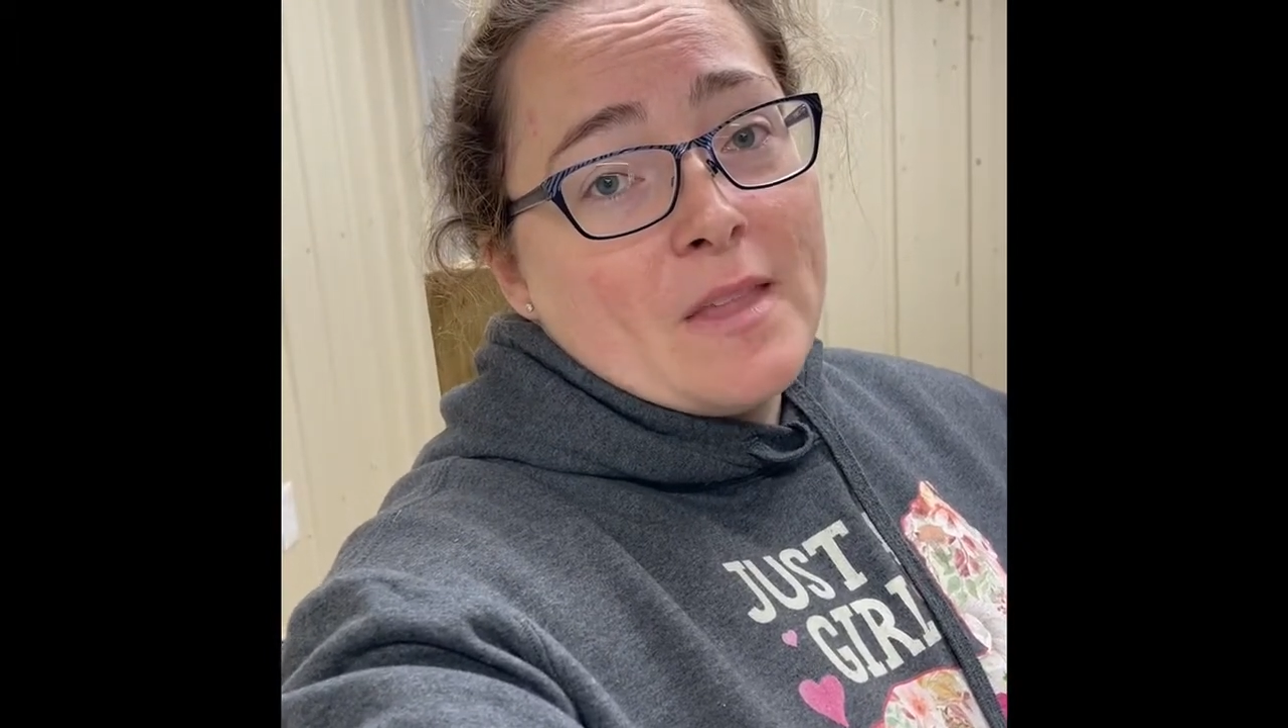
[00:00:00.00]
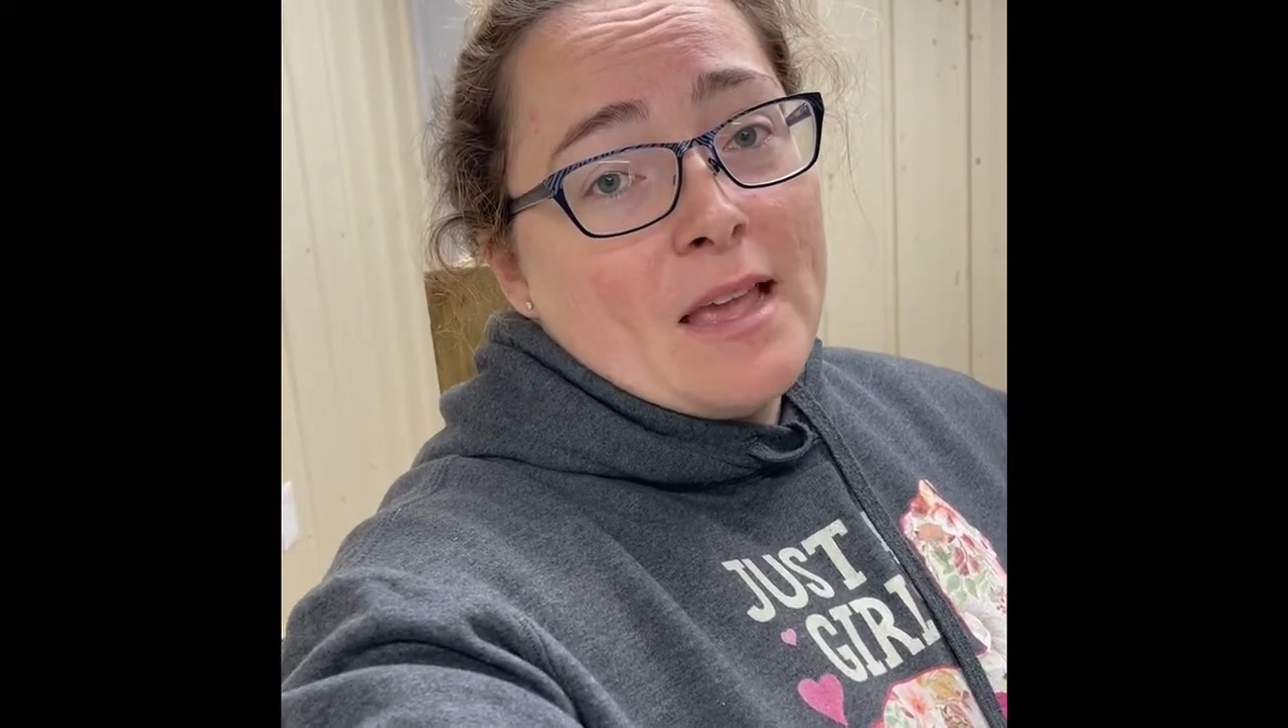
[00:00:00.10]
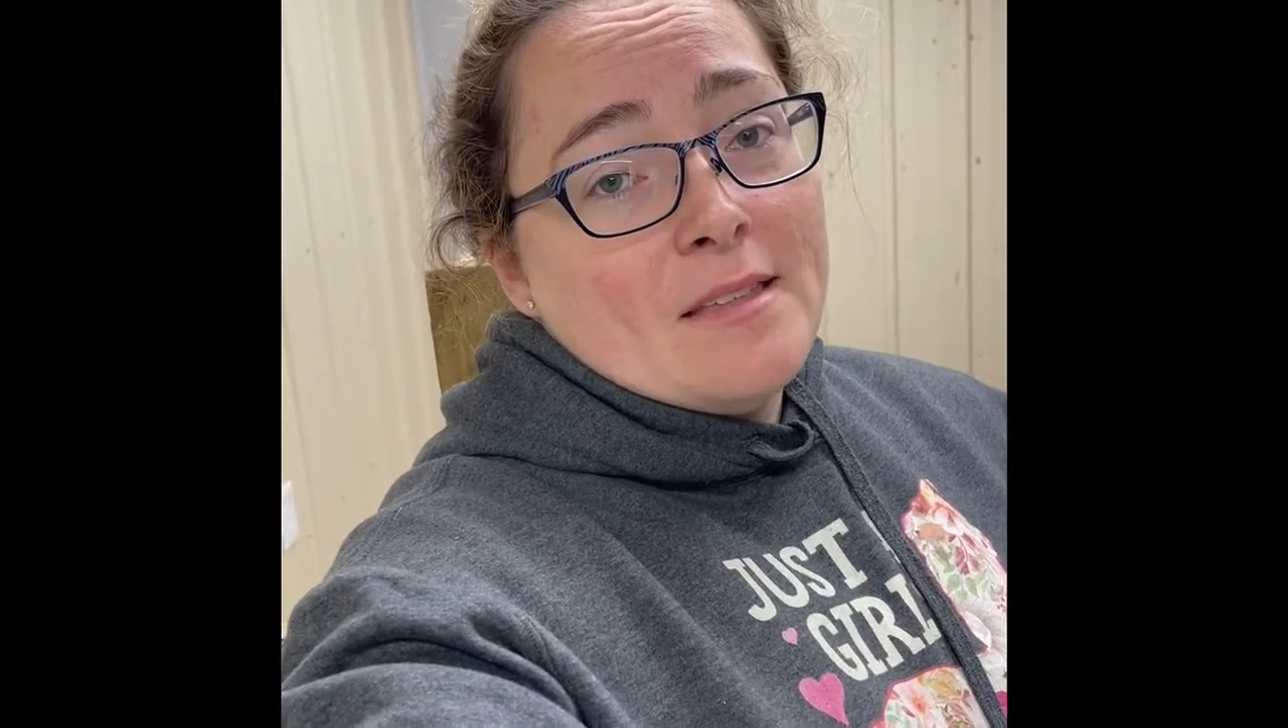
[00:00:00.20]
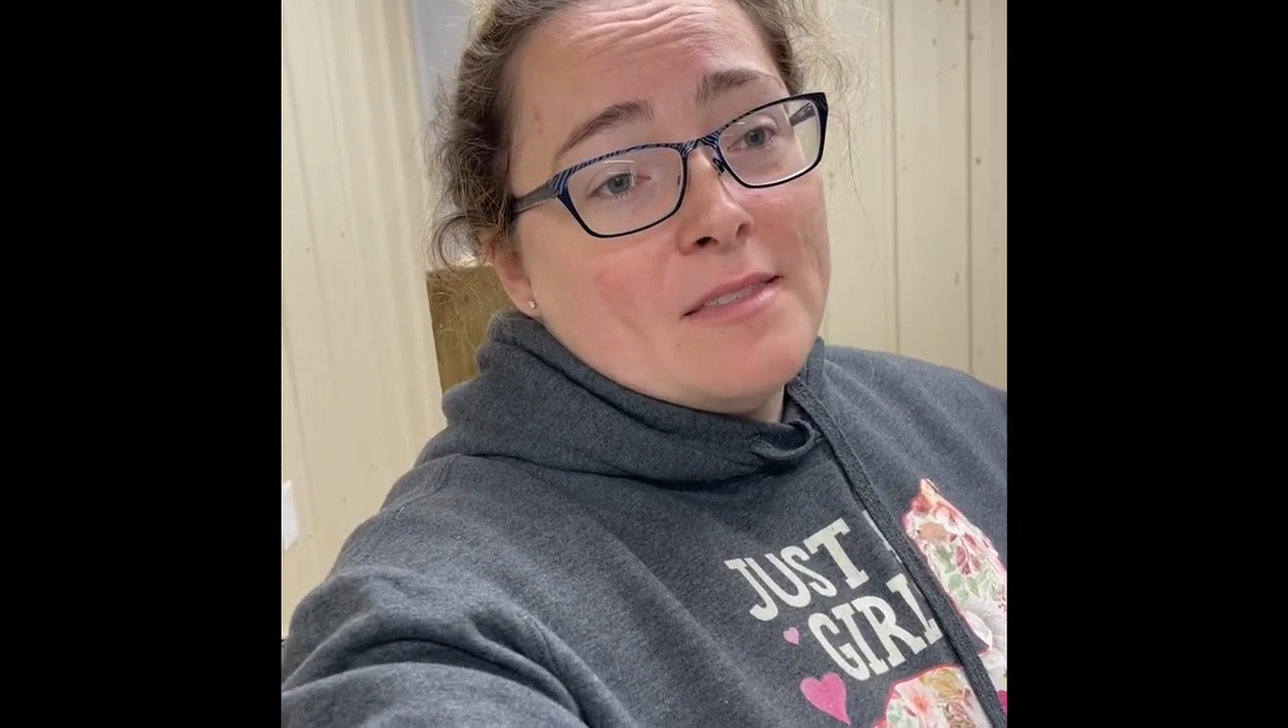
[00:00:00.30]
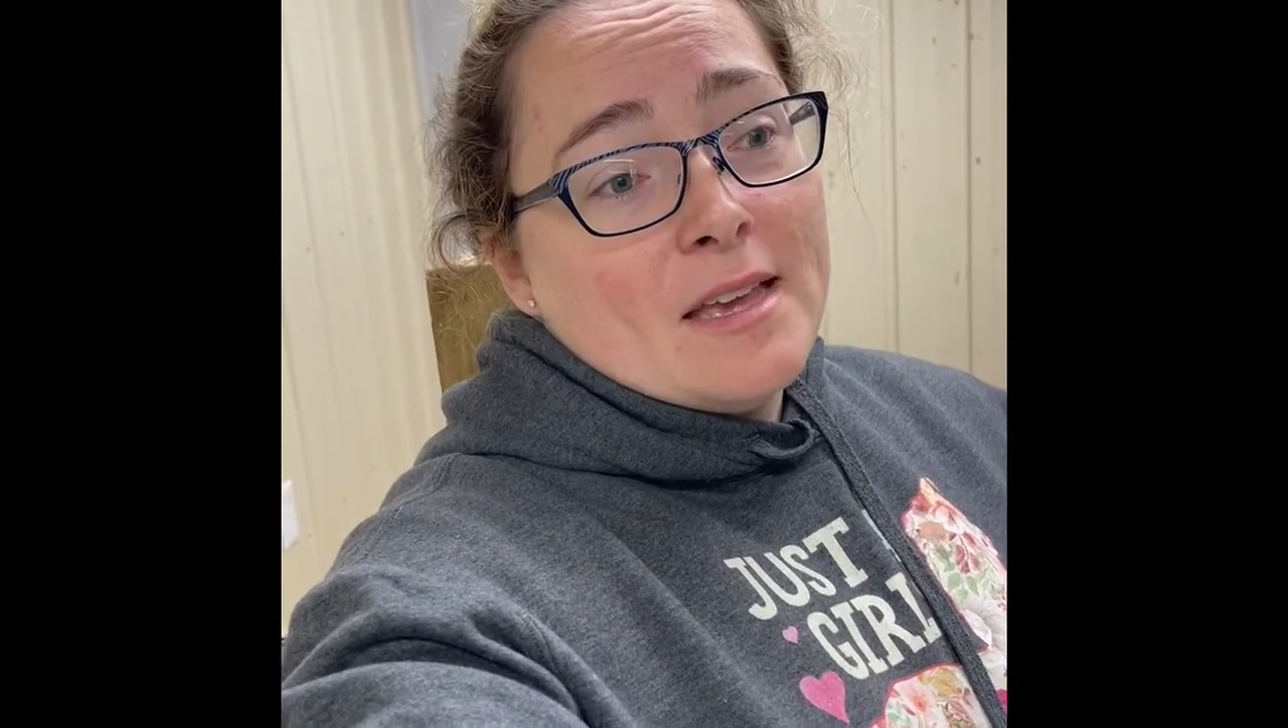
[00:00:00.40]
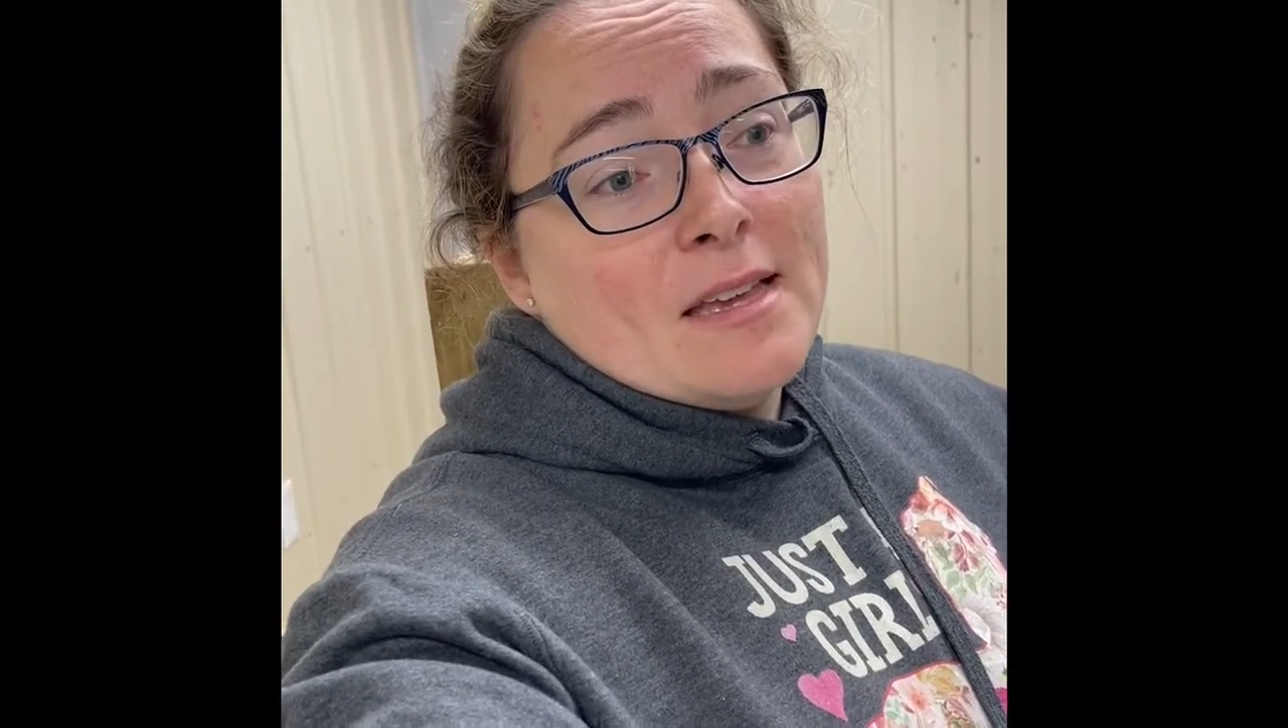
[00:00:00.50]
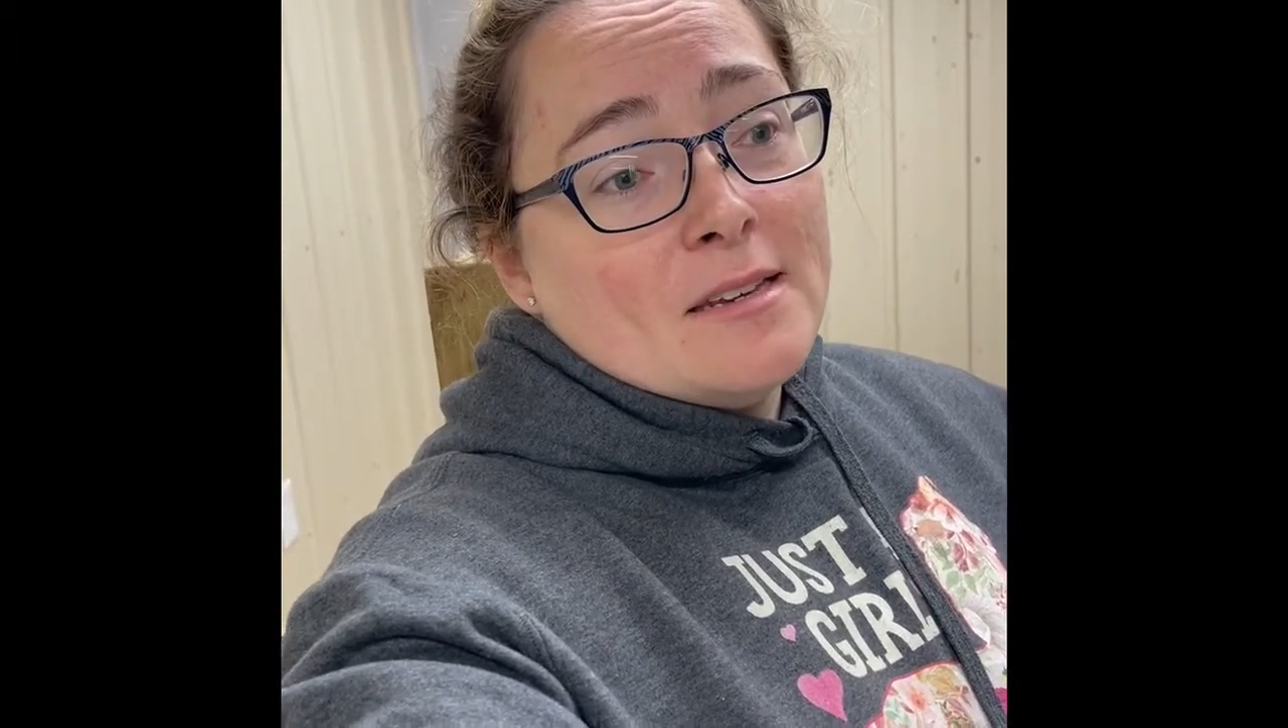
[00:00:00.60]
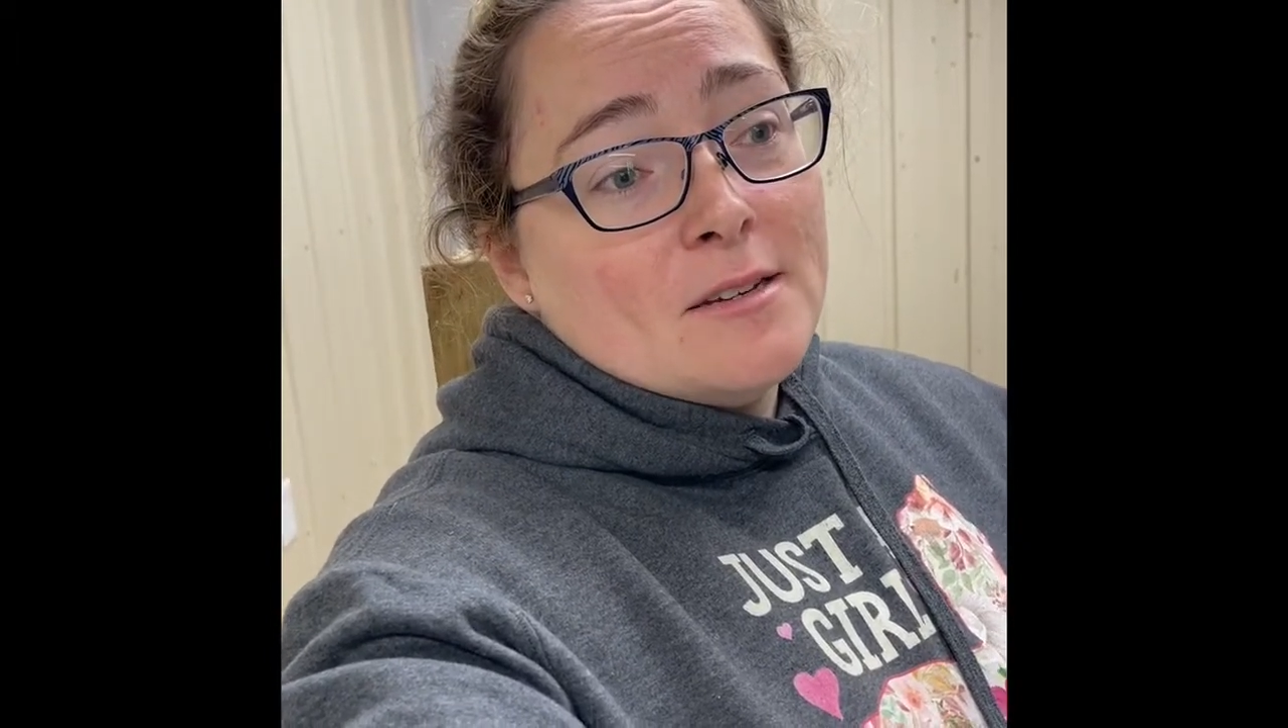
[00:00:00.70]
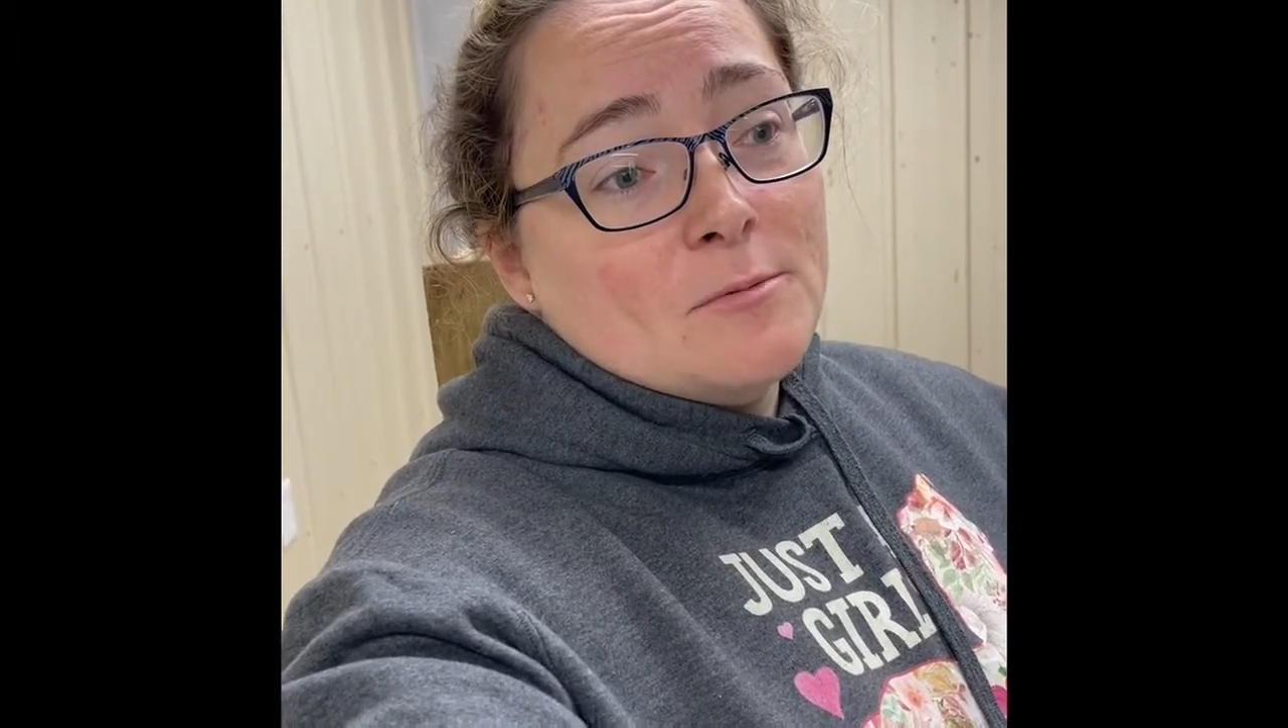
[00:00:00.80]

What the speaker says: then